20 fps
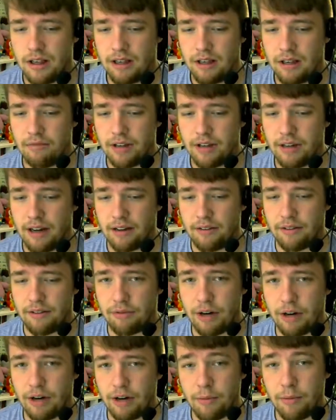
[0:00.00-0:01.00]
but yeah, the
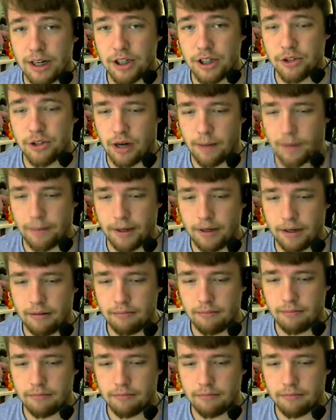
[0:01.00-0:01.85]
frame rate's dropping